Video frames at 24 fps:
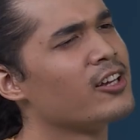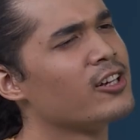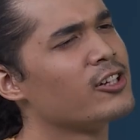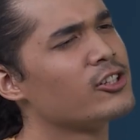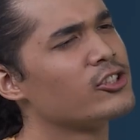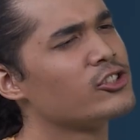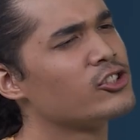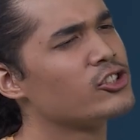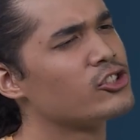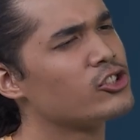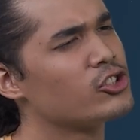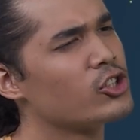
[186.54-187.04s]

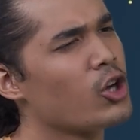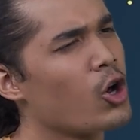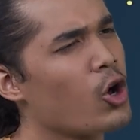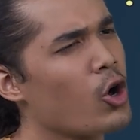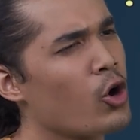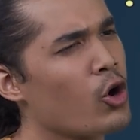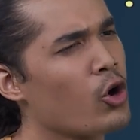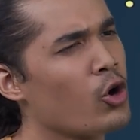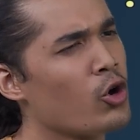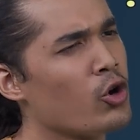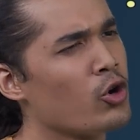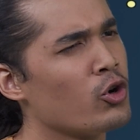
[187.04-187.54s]

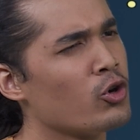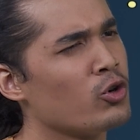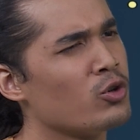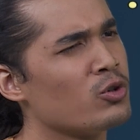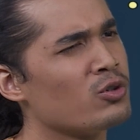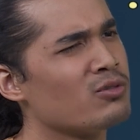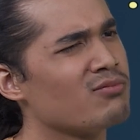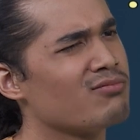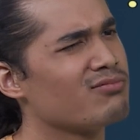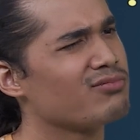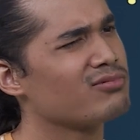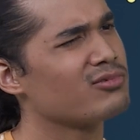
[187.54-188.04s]

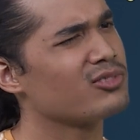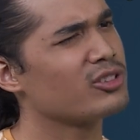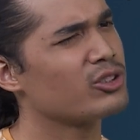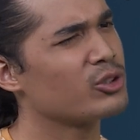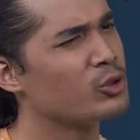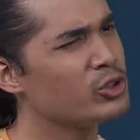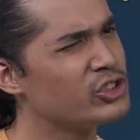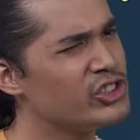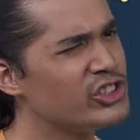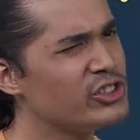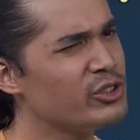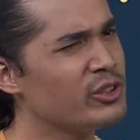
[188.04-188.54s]
So,
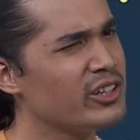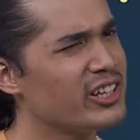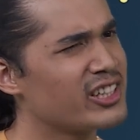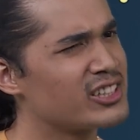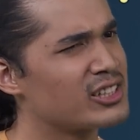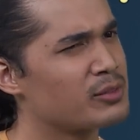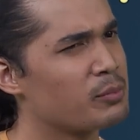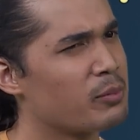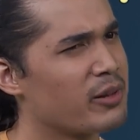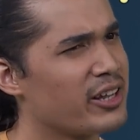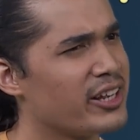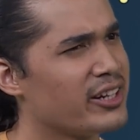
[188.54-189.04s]
could you
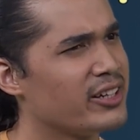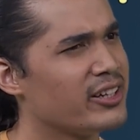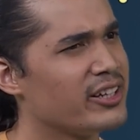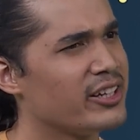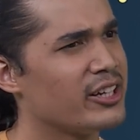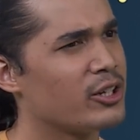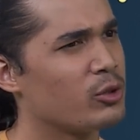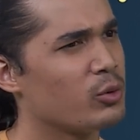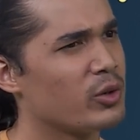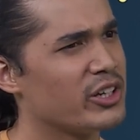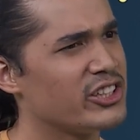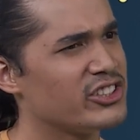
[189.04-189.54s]
explain the
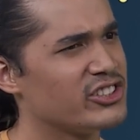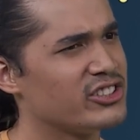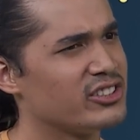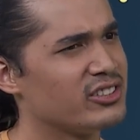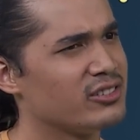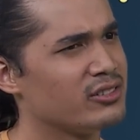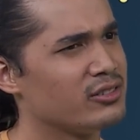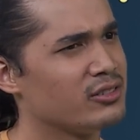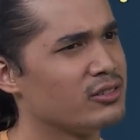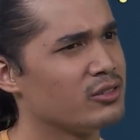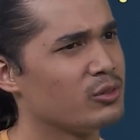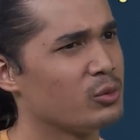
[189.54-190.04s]

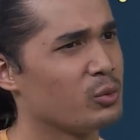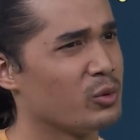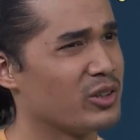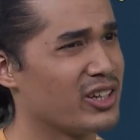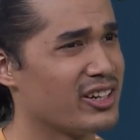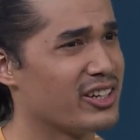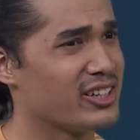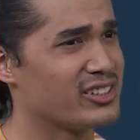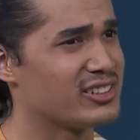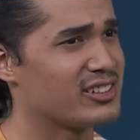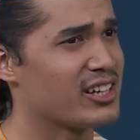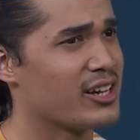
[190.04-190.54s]
equation with
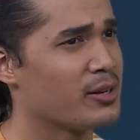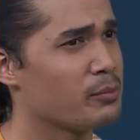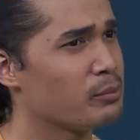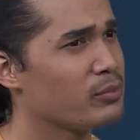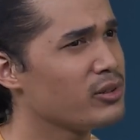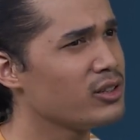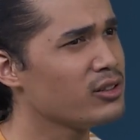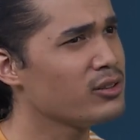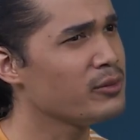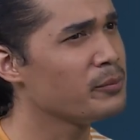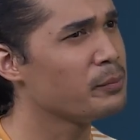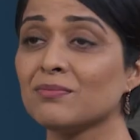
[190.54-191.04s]
an
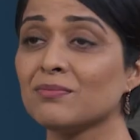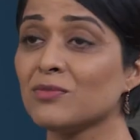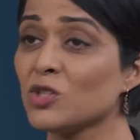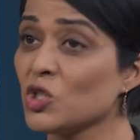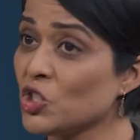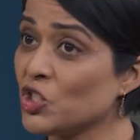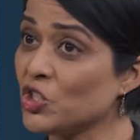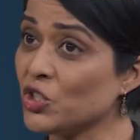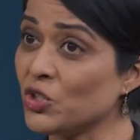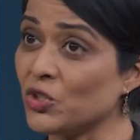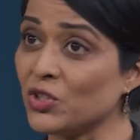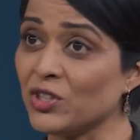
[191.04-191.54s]
example?
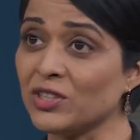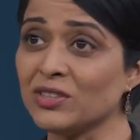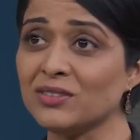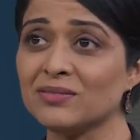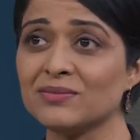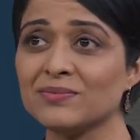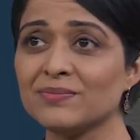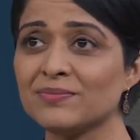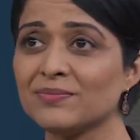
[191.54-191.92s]
Sure.